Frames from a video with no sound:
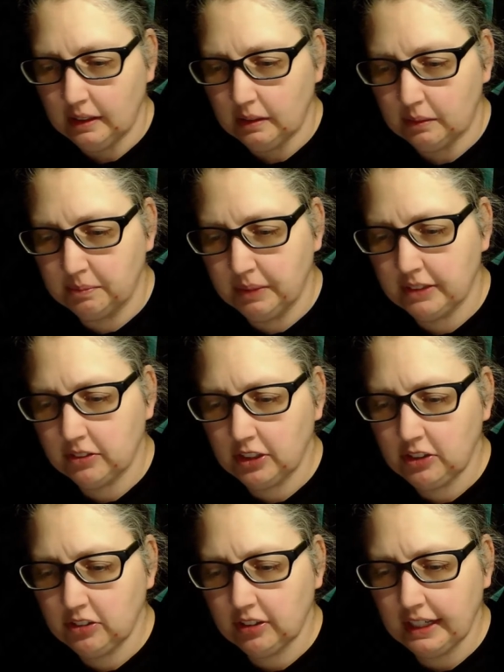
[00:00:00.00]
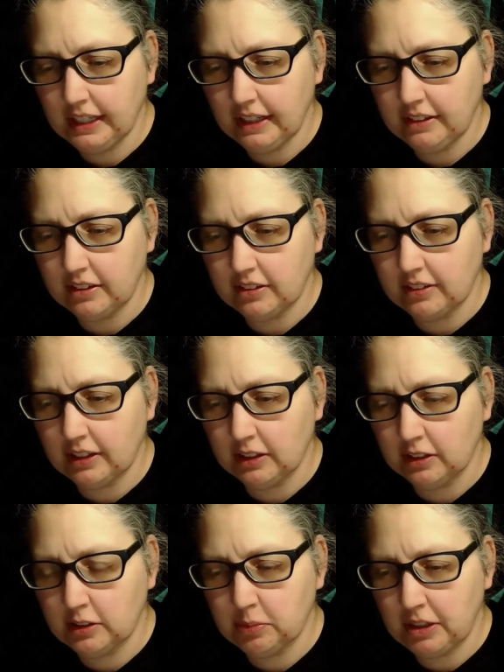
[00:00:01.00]
Blitzel, you say, has a
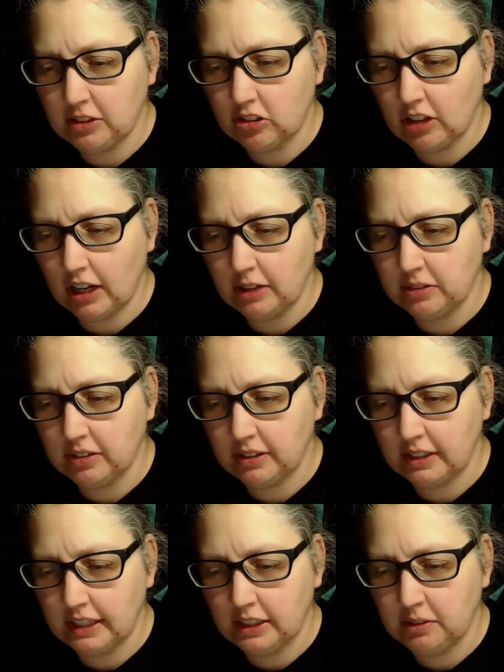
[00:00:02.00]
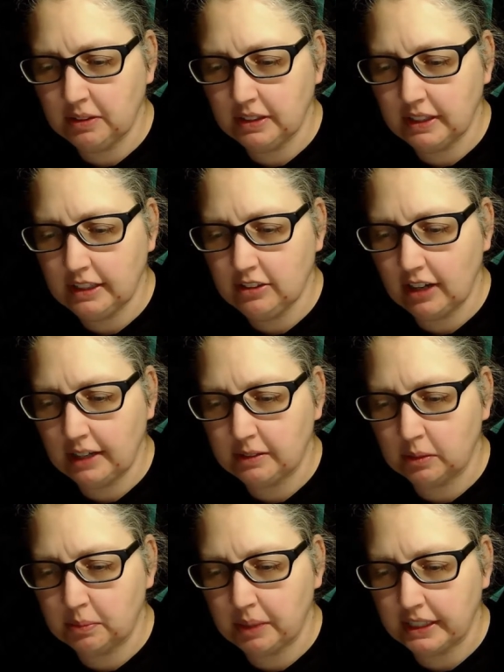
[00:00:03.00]
series been chosen that you and TJ
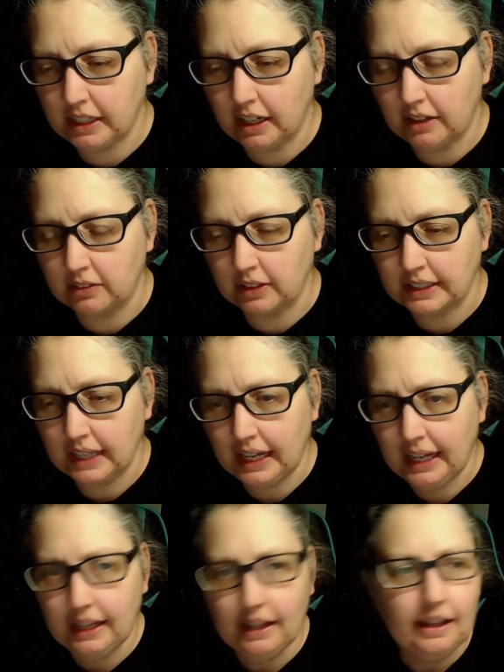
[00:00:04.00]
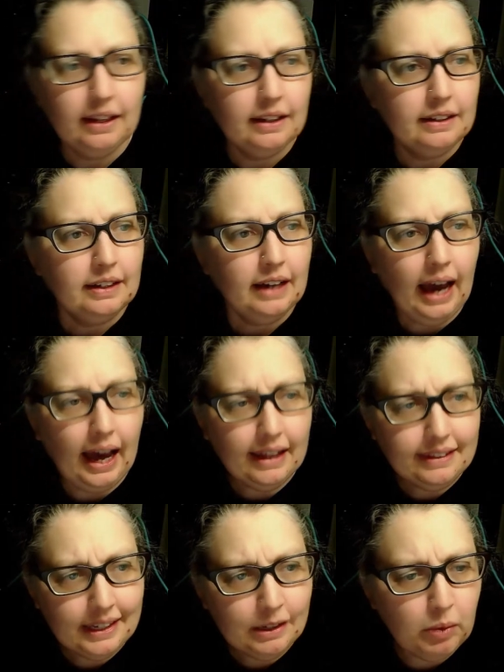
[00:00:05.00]
will be covering? I
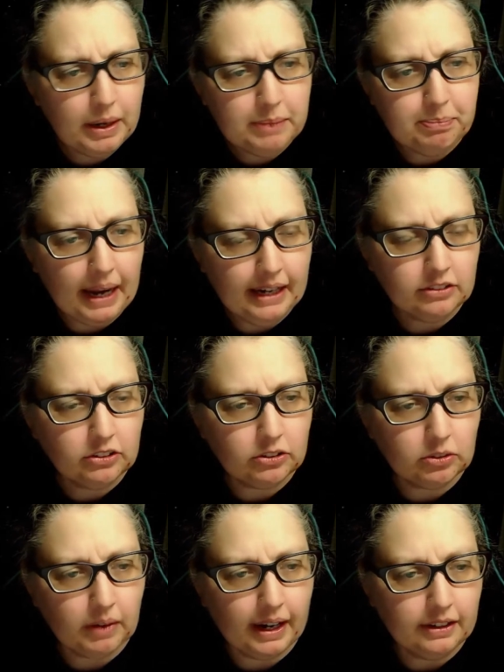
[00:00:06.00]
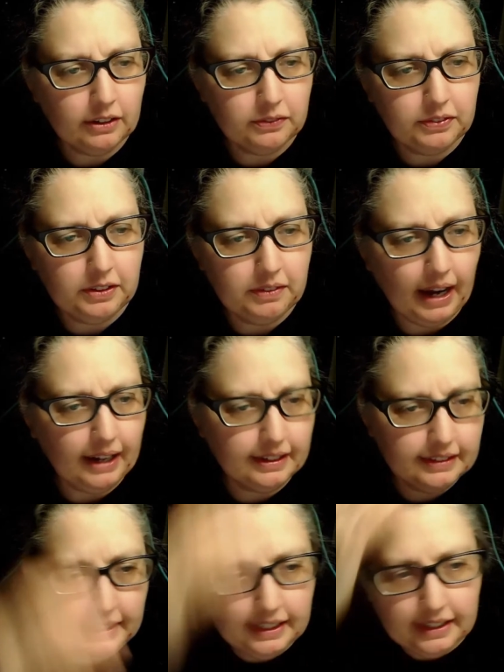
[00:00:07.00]
think we bounced around a few
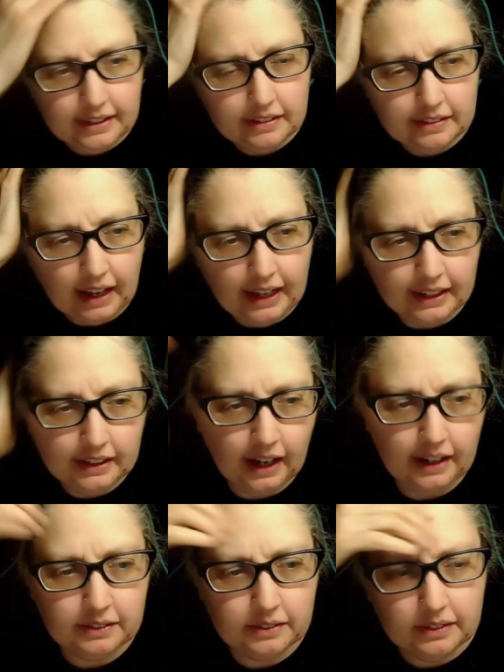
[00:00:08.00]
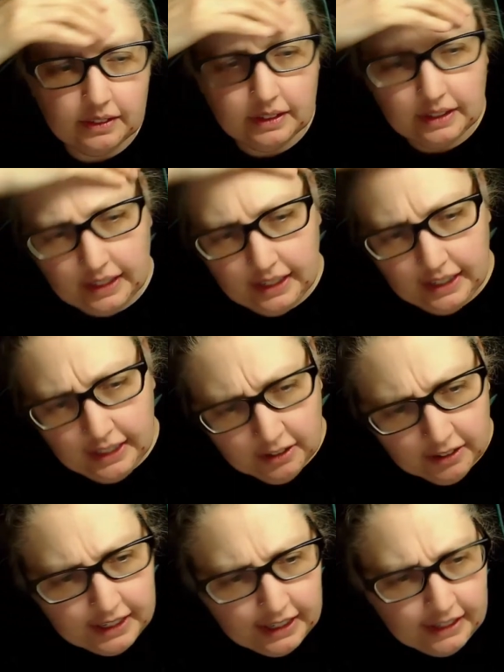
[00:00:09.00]
ideas.
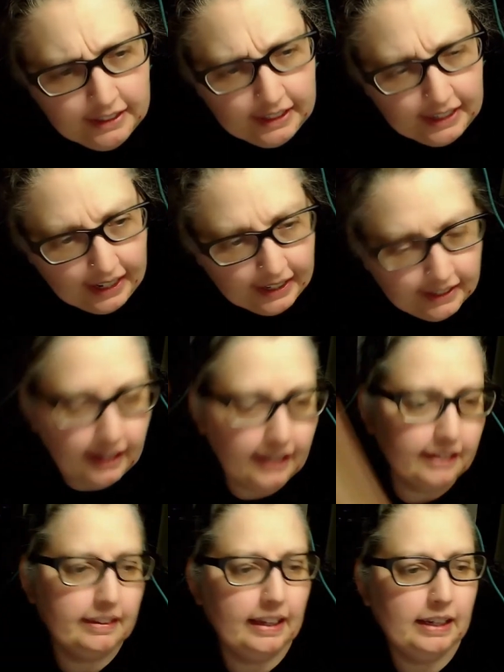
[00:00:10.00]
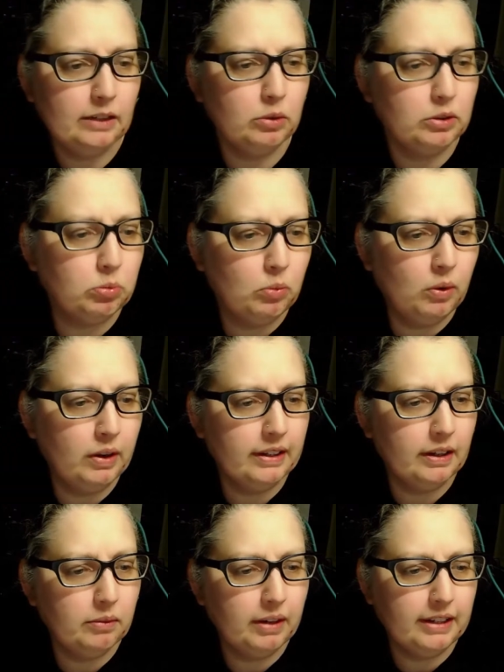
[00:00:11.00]
Erie, Indiana, I think was one
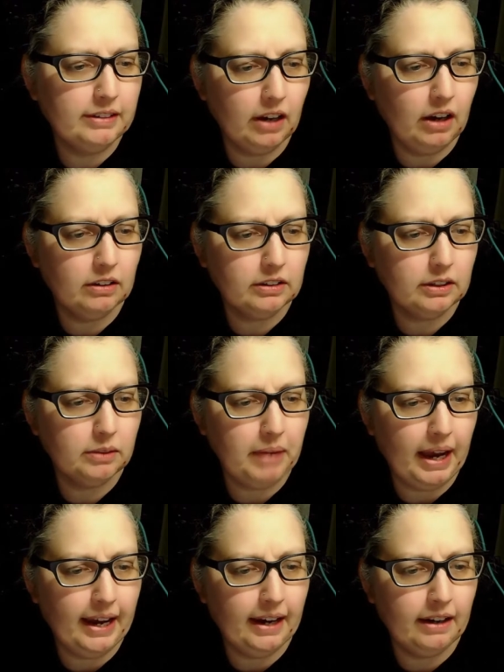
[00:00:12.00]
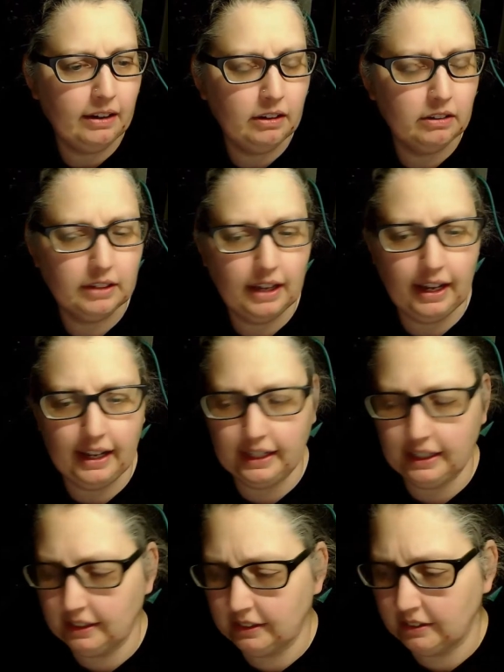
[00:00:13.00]
that we talked about,
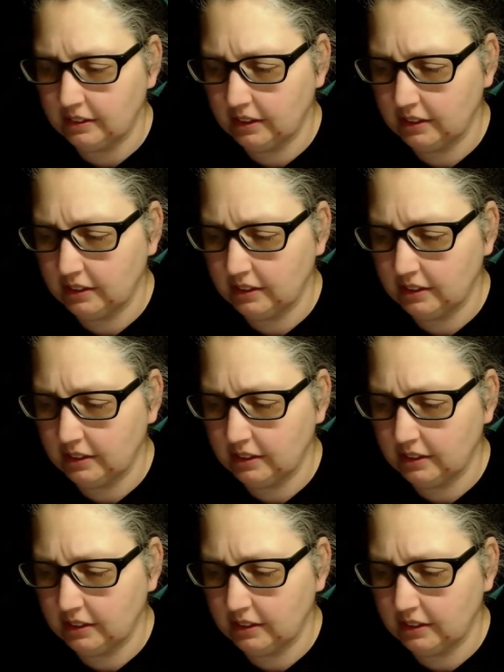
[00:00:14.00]
and